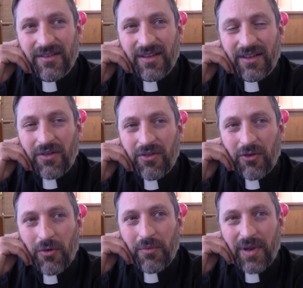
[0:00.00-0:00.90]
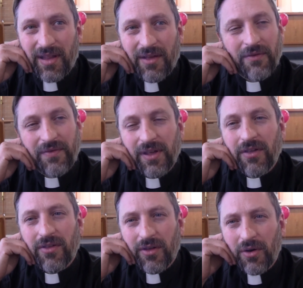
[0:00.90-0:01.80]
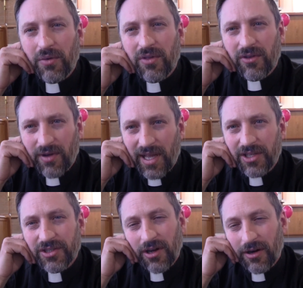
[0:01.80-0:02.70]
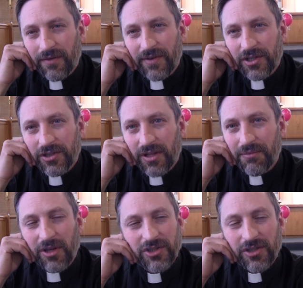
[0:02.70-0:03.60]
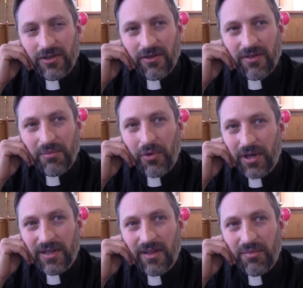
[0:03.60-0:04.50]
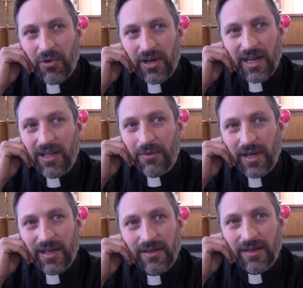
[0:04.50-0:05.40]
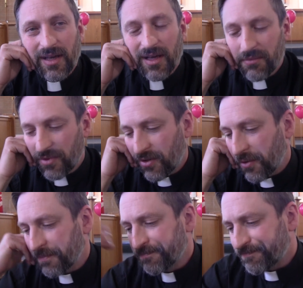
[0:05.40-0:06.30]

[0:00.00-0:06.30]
It feels so strange and artificial. I'm not sure there's a point at this point anyway. So